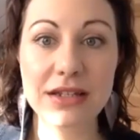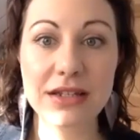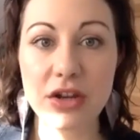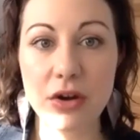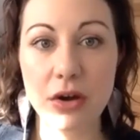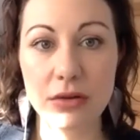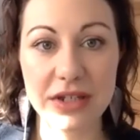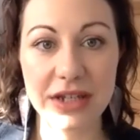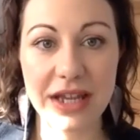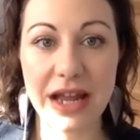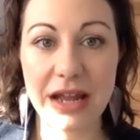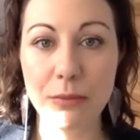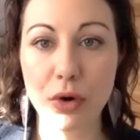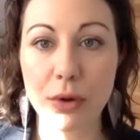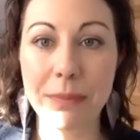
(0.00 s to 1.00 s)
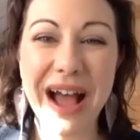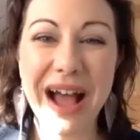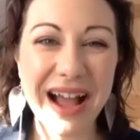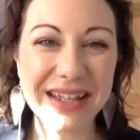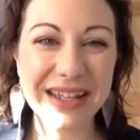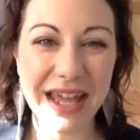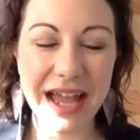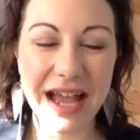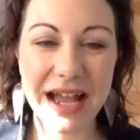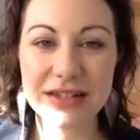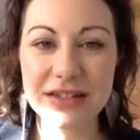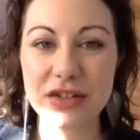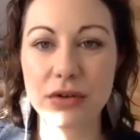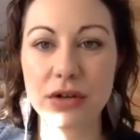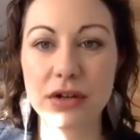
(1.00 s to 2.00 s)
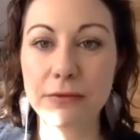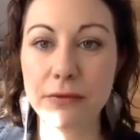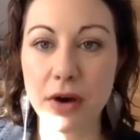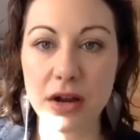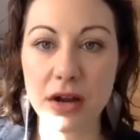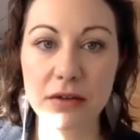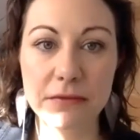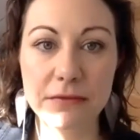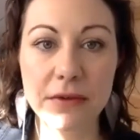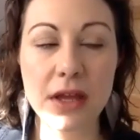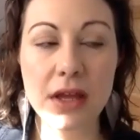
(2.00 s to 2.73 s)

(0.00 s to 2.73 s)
to get on more podcasts or in front of